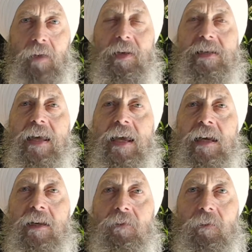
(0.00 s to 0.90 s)
It means the
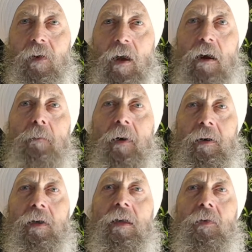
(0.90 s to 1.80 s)
hand of karma
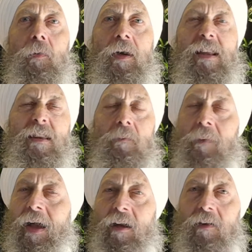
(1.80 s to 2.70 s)
would hit them
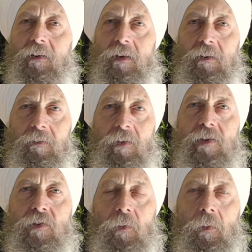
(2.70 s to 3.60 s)
back very
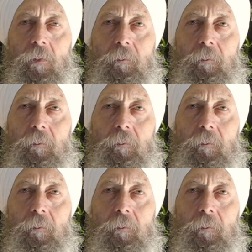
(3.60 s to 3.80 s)
soon.